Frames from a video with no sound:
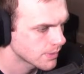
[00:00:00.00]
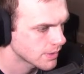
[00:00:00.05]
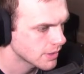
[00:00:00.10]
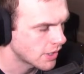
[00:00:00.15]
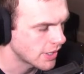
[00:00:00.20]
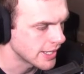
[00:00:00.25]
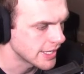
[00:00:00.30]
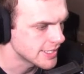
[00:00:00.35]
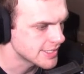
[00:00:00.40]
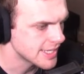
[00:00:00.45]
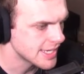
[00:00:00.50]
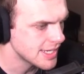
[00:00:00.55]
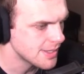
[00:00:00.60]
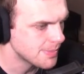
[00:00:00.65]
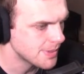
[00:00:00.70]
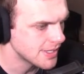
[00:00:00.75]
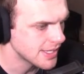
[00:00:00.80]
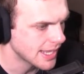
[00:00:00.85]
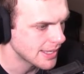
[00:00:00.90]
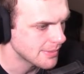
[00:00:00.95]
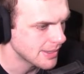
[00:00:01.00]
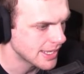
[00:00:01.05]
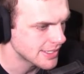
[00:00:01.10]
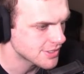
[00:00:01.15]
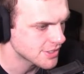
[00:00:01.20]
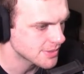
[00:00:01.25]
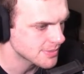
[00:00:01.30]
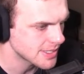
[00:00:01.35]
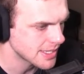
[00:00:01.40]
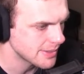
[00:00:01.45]
All right, his ADP, I
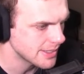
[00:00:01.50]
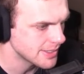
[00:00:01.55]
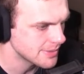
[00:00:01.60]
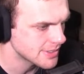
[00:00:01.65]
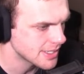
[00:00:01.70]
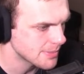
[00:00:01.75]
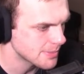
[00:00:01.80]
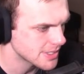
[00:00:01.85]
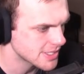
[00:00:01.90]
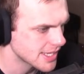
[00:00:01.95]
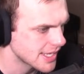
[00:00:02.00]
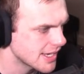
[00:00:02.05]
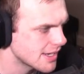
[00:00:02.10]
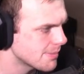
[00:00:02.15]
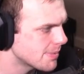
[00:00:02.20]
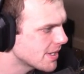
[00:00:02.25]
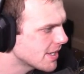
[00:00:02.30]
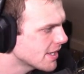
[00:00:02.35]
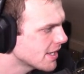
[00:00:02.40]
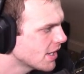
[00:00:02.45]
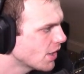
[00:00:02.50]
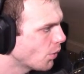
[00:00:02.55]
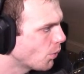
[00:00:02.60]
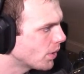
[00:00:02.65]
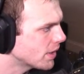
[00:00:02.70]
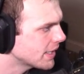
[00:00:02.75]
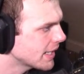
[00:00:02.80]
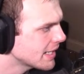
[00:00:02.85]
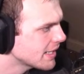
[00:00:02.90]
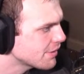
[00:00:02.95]
took him 10 picks at ADP,
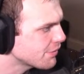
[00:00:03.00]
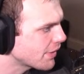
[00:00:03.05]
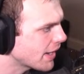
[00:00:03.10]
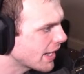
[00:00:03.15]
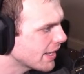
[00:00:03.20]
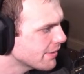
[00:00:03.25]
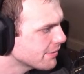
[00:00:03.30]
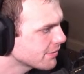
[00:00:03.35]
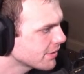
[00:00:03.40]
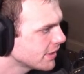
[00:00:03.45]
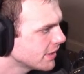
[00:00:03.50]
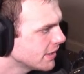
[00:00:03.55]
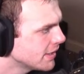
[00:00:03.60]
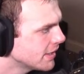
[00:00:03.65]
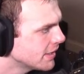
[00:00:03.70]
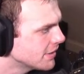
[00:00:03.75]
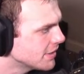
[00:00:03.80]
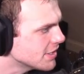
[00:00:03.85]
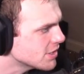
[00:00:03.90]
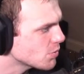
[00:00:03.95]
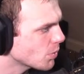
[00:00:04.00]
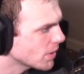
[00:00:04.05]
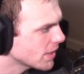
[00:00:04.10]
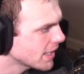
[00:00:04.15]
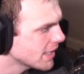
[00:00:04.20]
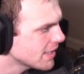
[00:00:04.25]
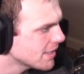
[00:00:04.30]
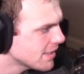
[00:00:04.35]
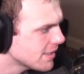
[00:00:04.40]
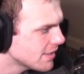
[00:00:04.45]
195. These
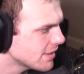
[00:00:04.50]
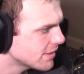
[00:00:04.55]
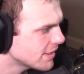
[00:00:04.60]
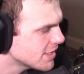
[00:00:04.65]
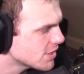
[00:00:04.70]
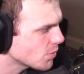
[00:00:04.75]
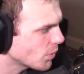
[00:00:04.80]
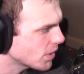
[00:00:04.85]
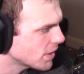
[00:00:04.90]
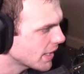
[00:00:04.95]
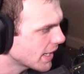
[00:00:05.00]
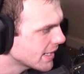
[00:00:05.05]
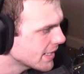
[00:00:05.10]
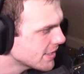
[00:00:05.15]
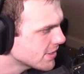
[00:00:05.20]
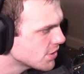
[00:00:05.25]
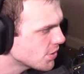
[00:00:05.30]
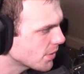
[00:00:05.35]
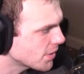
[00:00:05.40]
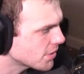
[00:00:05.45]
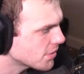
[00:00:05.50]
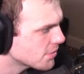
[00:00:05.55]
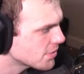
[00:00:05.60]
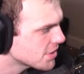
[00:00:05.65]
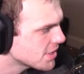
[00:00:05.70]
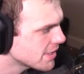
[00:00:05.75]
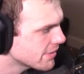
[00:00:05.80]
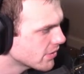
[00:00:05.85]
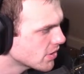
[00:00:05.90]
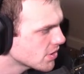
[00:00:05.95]
190, 200
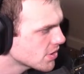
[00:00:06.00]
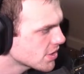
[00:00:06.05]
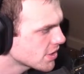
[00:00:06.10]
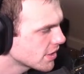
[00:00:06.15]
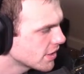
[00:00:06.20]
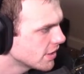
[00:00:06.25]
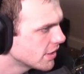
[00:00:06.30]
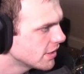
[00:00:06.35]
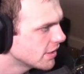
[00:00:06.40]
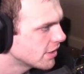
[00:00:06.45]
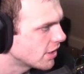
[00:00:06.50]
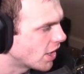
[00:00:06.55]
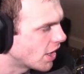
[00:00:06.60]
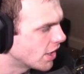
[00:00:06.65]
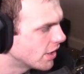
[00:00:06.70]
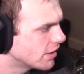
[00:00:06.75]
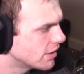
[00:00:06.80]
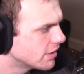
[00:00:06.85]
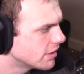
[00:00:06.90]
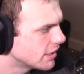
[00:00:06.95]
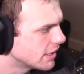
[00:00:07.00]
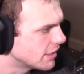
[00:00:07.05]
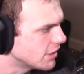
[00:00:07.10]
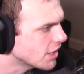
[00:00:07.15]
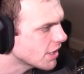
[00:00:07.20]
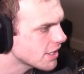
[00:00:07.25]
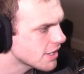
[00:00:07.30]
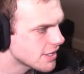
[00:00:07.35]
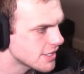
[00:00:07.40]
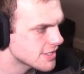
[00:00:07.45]
receivers,
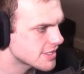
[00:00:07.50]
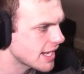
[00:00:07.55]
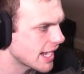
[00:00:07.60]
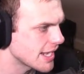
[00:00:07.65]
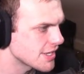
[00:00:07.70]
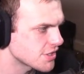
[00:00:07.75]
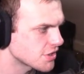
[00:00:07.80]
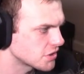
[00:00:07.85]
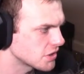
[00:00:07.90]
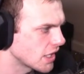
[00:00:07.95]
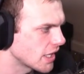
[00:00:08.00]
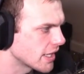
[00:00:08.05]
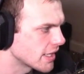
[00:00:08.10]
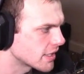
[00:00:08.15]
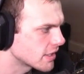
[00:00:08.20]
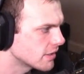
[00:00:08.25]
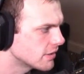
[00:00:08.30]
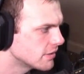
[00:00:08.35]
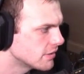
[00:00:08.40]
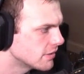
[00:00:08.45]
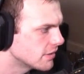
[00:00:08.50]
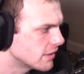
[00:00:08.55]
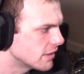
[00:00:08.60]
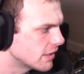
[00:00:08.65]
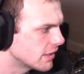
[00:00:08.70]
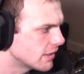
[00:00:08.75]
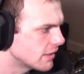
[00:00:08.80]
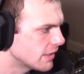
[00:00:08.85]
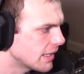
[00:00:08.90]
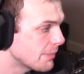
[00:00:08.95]
none of these guys are like,
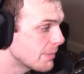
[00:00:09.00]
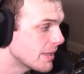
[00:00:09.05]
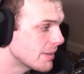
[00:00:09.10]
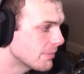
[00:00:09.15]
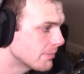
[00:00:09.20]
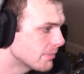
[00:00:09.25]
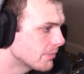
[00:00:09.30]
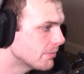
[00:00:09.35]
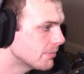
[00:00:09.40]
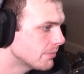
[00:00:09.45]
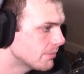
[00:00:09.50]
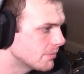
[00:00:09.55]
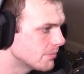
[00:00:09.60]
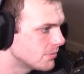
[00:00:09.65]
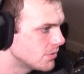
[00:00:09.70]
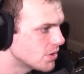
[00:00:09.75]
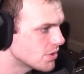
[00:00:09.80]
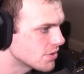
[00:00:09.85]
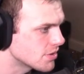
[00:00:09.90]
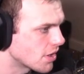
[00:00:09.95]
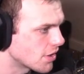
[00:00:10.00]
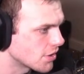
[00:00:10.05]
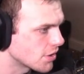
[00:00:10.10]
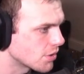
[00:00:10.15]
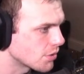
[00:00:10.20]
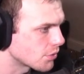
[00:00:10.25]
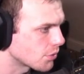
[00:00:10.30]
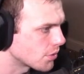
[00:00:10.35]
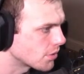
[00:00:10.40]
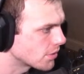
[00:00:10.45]
I mean, you could argue
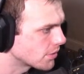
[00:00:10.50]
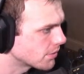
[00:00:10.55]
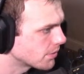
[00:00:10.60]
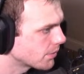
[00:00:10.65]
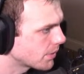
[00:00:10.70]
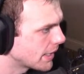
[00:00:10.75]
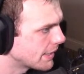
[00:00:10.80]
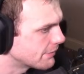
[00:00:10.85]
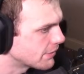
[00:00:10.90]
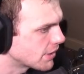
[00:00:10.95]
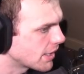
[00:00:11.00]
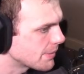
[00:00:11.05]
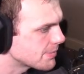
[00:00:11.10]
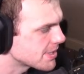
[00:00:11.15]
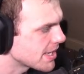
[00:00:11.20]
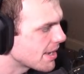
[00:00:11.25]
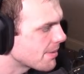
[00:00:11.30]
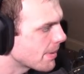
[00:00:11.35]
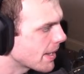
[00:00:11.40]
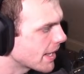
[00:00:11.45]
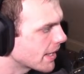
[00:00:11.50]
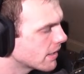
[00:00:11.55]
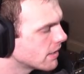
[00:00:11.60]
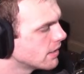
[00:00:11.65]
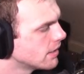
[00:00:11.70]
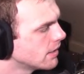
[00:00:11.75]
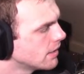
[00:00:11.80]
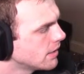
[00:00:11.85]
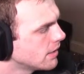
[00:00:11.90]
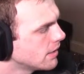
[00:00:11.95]
Thornton, whatever, upside bet.
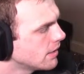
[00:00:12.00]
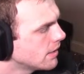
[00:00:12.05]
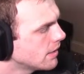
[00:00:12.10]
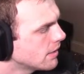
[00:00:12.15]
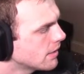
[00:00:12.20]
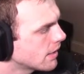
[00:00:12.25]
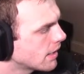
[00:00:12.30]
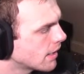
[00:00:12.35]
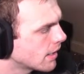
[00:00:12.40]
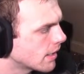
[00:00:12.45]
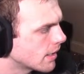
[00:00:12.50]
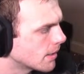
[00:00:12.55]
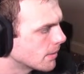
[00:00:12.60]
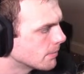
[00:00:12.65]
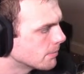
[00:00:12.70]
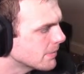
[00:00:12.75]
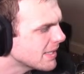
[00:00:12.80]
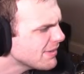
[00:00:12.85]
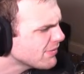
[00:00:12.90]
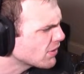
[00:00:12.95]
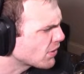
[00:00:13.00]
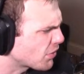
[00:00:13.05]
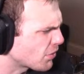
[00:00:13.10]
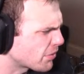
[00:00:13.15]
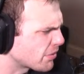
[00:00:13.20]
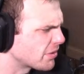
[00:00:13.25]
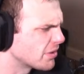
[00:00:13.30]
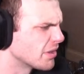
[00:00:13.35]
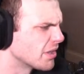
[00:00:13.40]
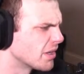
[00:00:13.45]
Even
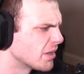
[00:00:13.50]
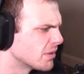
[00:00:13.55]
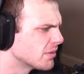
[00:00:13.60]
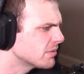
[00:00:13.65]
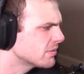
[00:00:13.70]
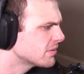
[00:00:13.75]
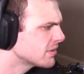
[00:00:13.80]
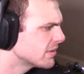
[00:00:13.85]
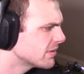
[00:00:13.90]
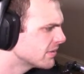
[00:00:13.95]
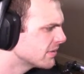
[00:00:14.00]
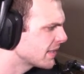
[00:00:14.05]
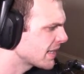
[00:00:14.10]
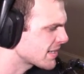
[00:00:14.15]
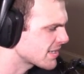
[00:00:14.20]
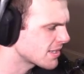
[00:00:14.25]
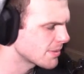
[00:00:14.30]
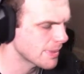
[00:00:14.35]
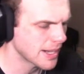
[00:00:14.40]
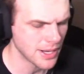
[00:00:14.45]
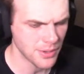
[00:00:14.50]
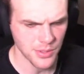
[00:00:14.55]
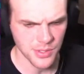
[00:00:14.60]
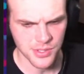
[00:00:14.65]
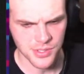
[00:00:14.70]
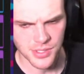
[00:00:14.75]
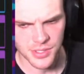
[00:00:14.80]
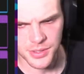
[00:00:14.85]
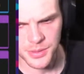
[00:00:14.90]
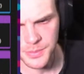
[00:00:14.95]
Thornton, though, next to Bowers.